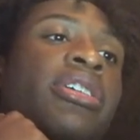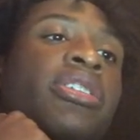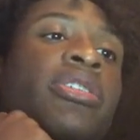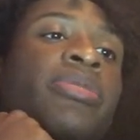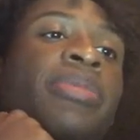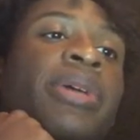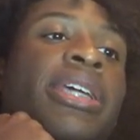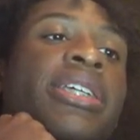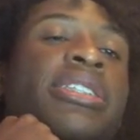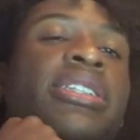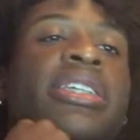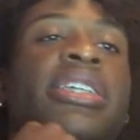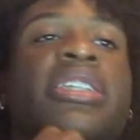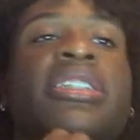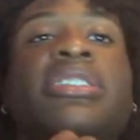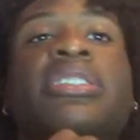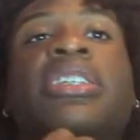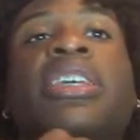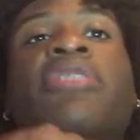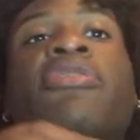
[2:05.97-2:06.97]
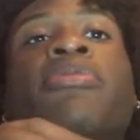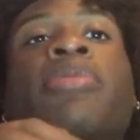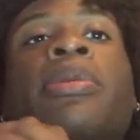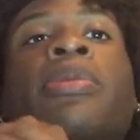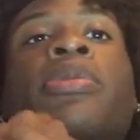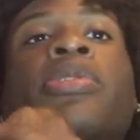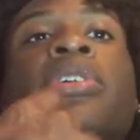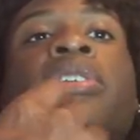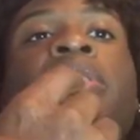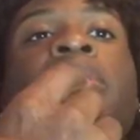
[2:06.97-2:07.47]
So basically he's giving
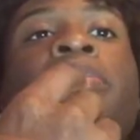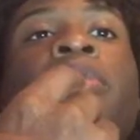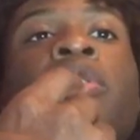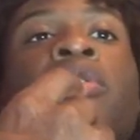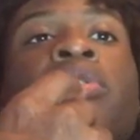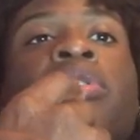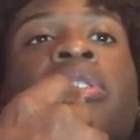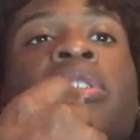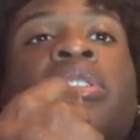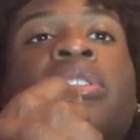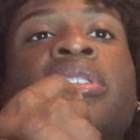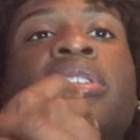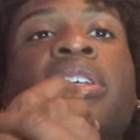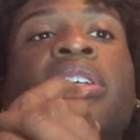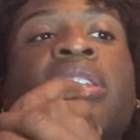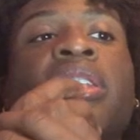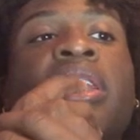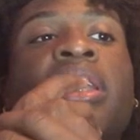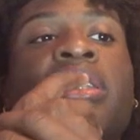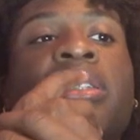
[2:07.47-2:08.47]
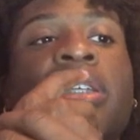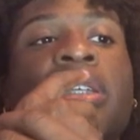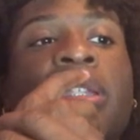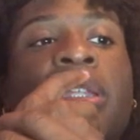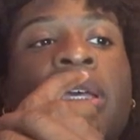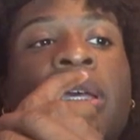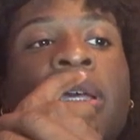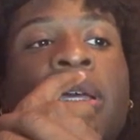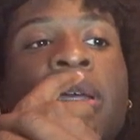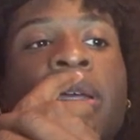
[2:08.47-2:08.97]
people his emotions and things like
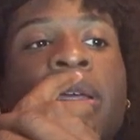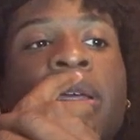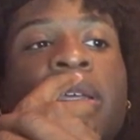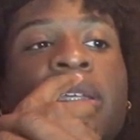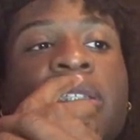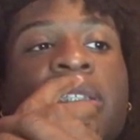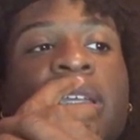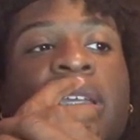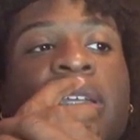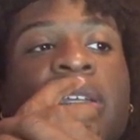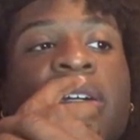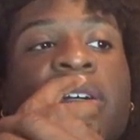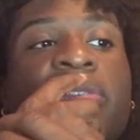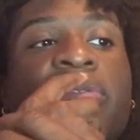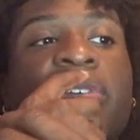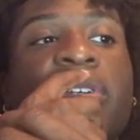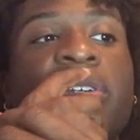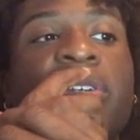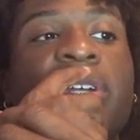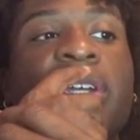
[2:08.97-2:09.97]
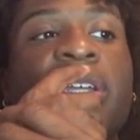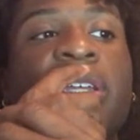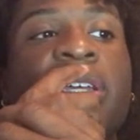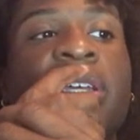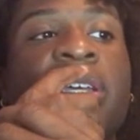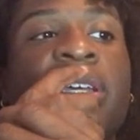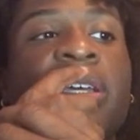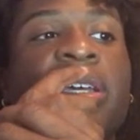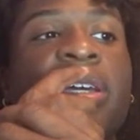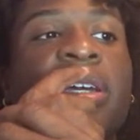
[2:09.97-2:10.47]
that. He's taking it all for granted.